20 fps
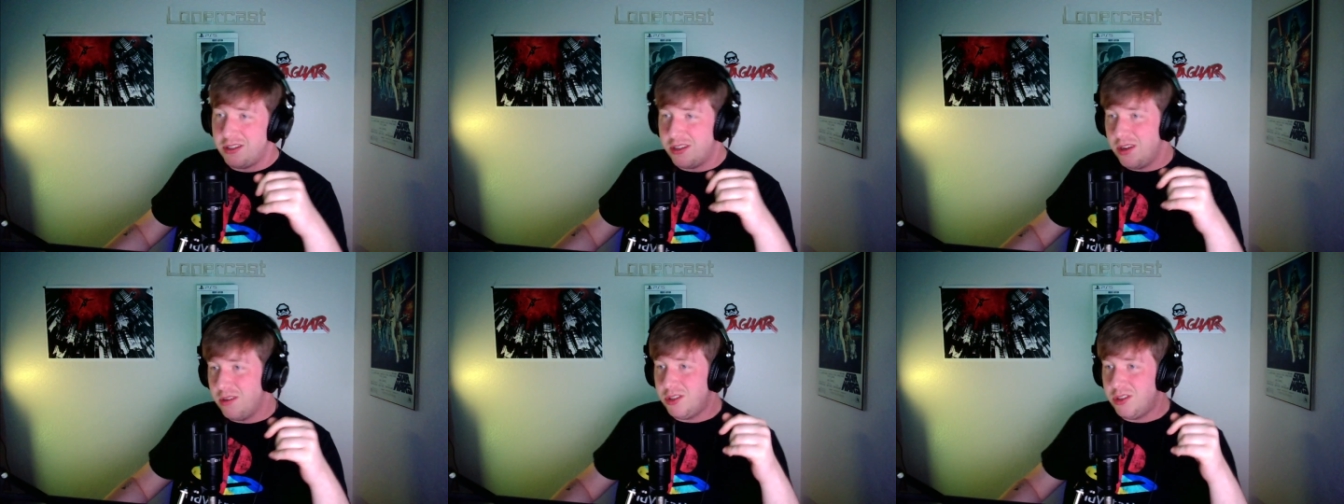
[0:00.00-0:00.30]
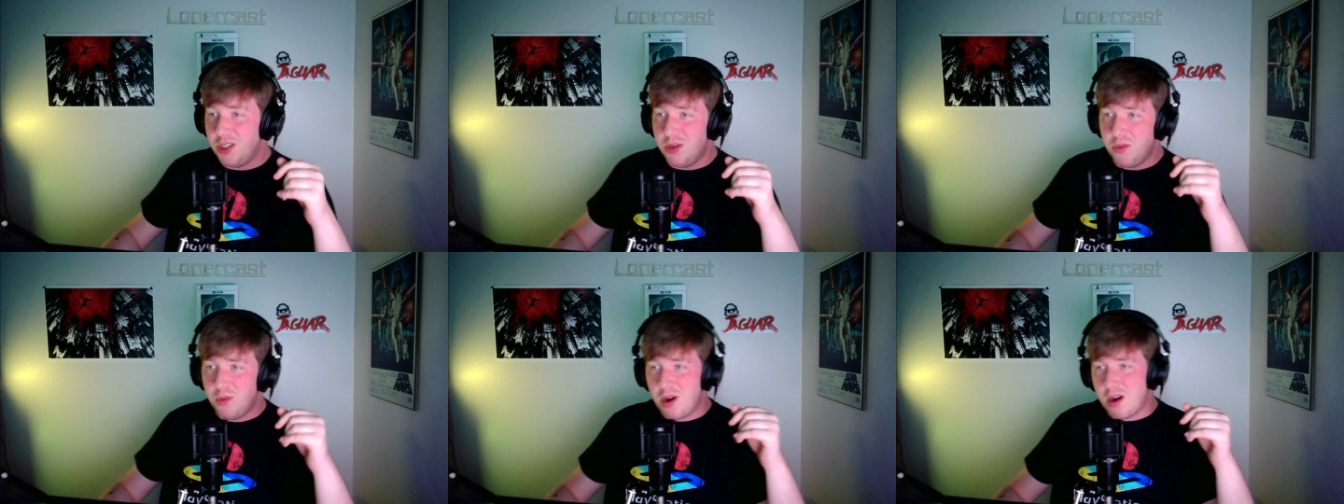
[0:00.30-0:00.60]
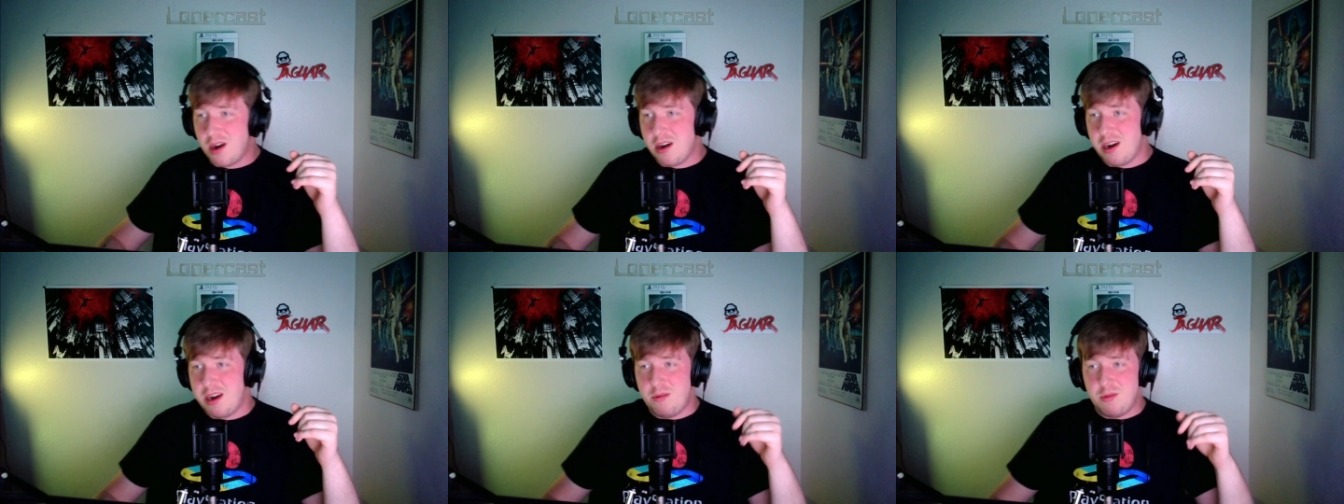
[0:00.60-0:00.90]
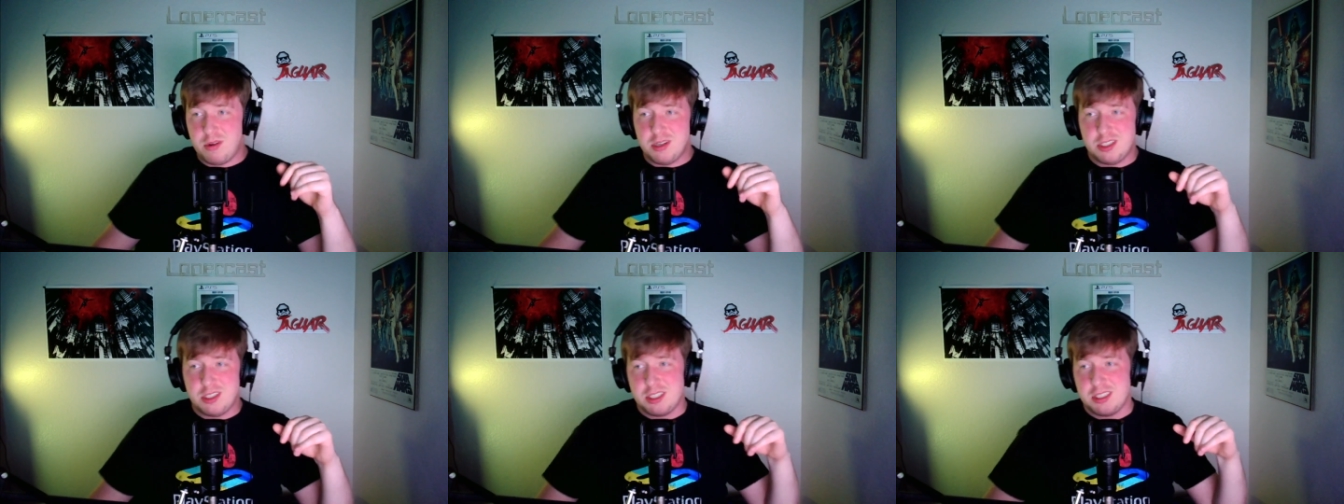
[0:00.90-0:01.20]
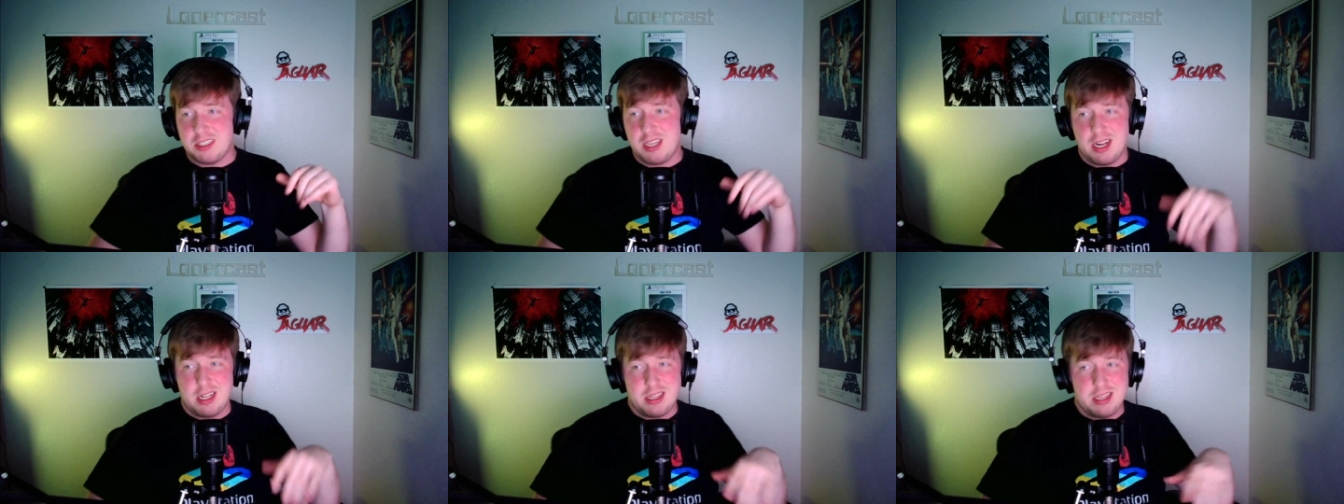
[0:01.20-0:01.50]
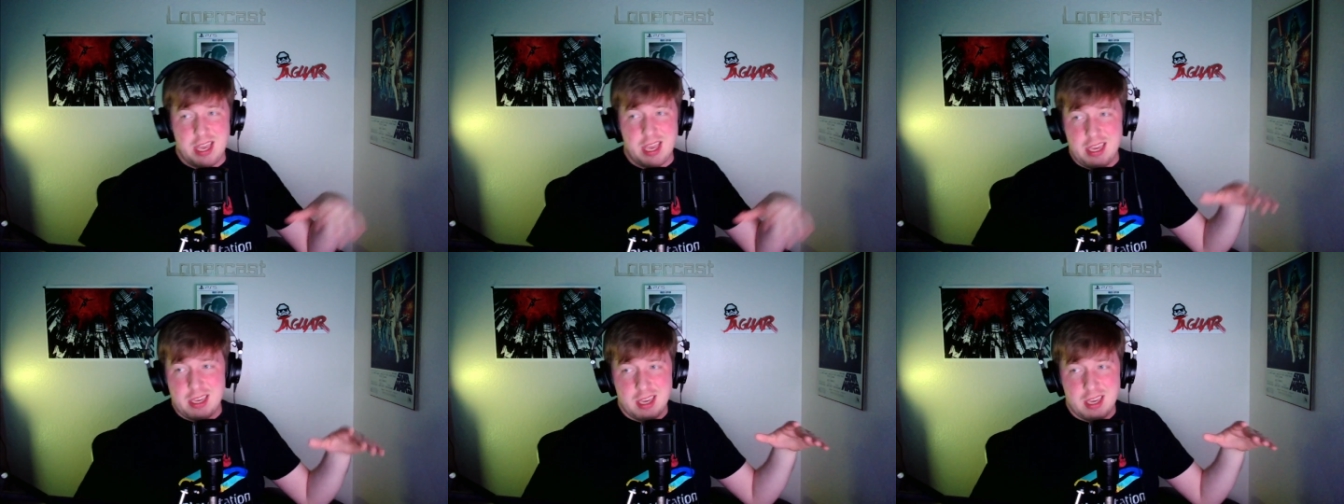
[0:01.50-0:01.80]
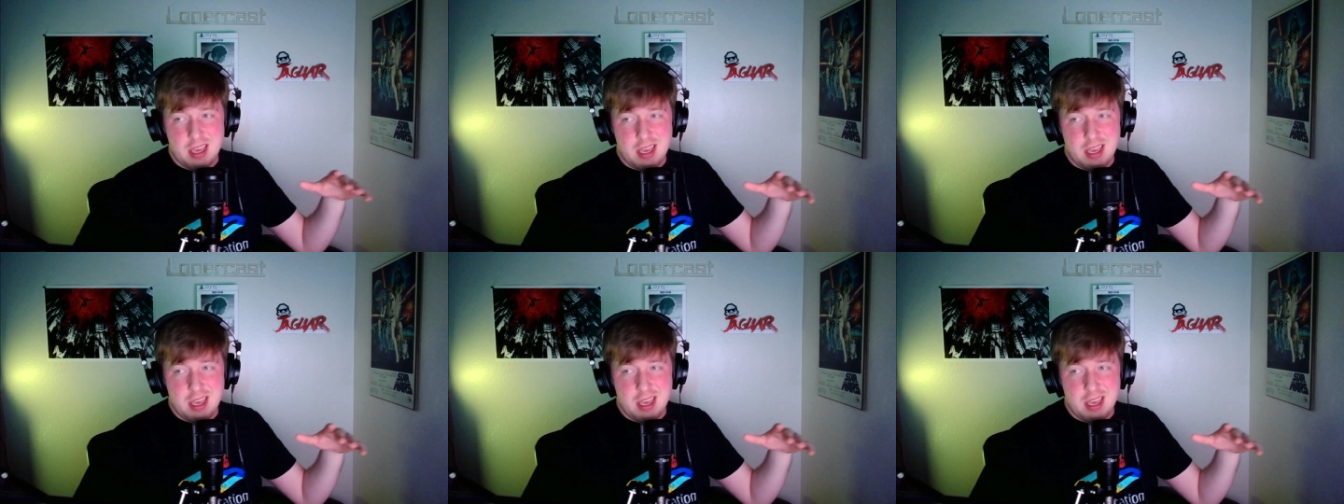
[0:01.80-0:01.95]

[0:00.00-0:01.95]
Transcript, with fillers: Don't you worry. We're just gonna take."